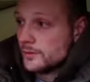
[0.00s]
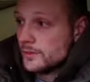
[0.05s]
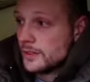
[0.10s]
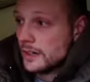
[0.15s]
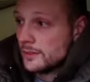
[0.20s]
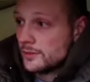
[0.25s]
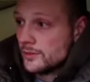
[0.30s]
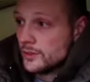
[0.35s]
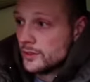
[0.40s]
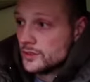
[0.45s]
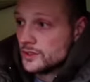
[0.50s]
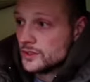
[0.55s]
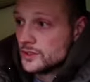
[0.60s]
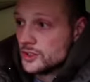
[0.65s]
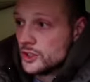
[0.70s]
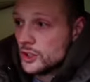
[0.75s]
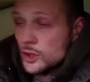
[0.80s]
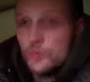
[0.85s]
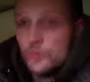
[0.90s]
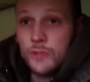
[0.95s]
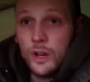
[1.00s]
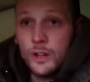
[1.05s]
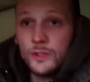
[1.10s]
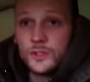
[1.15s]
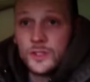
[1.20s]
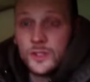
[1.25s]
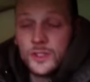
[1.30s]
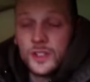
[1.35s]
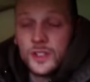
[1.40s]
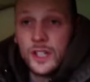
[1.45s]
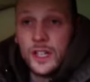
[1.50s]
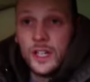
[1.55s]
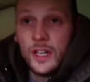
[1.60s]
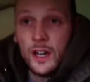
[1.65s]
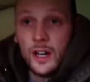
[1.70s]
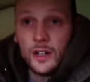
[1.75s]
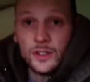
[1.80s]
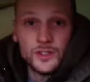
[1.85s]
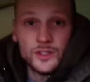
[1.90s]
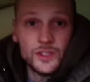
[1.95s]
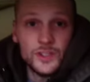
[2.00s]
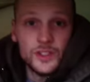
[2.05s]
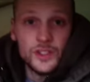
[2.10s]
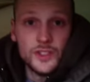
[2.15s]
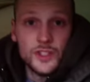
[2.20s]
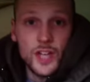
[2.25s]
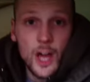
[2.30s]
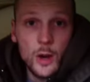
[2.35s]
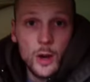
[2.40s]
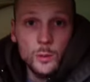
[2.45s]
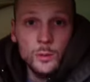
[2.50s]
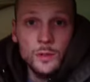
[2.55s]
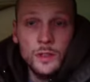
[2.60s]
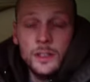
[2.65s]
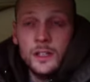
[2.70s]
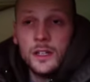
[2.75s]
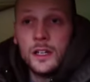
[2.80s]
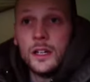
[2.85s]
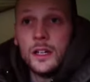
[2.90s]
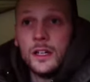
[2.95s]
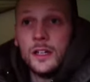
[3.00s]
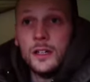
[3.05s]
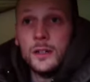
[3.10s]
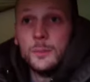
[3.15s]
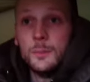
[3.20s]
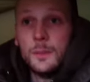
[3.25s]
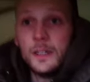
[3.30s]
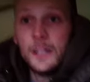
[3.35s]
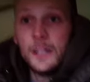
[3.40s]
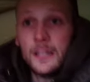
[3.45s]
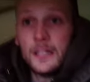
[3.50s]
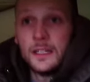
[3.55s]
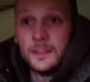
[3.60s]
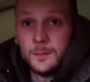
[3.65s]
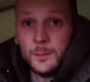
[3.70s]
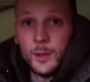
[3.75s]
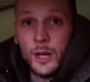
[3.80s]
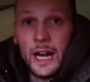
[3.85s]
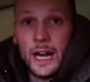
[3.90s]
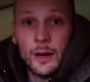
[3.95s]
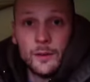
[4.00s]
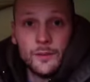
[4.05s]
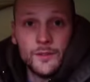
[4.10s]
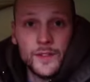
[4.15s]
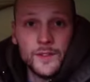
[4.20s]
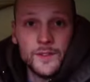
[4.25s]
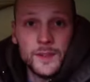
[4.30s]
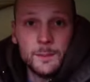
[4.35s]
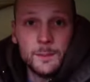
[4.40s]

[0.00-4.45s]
I've forced two rods onto the zone um, and put out 50